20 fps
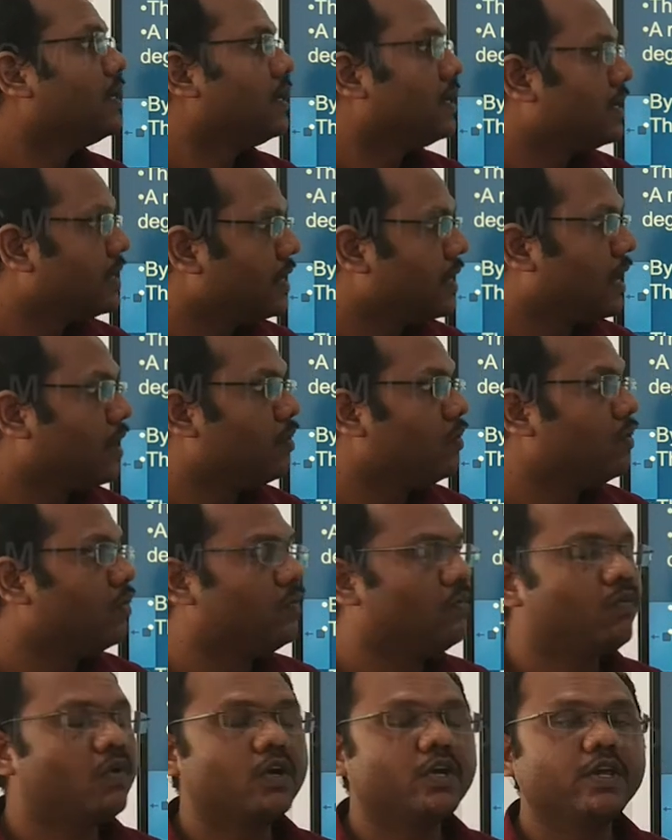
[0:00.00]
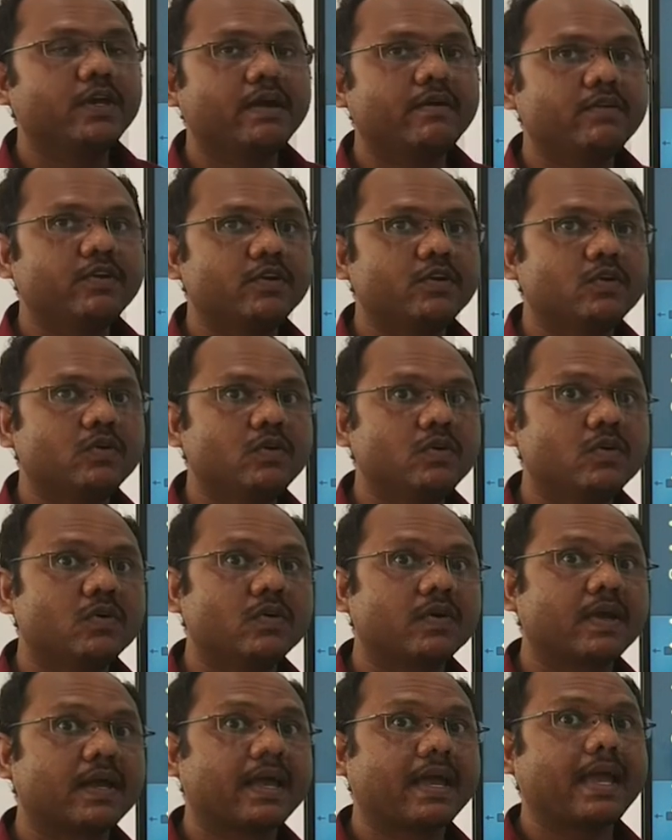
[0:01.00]
Now what you have to do?
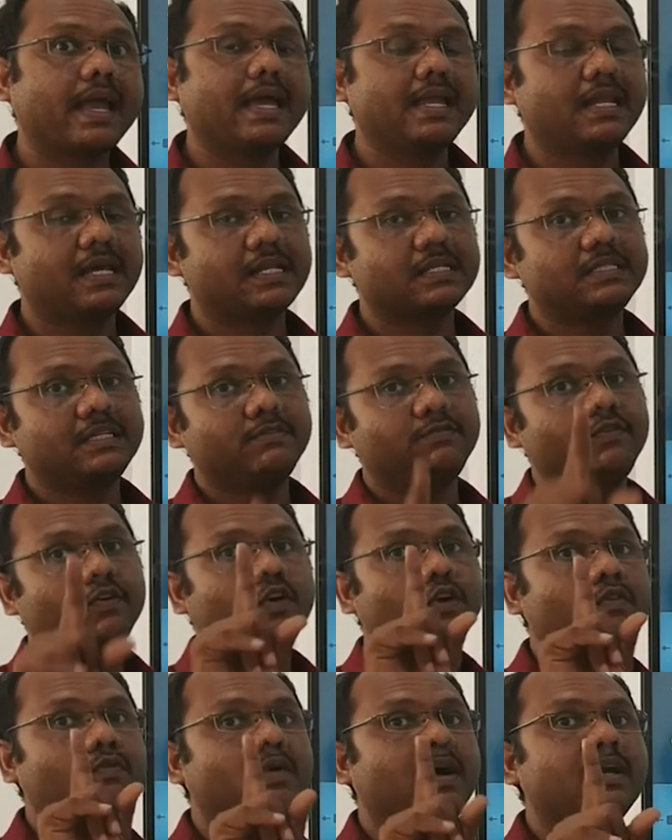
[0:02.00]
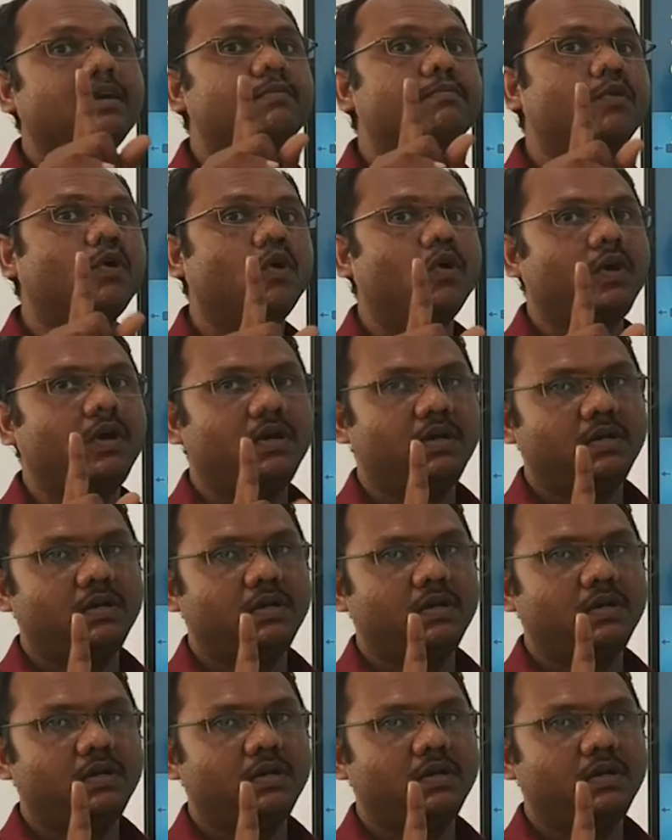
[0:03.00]
Energy for 1 mole.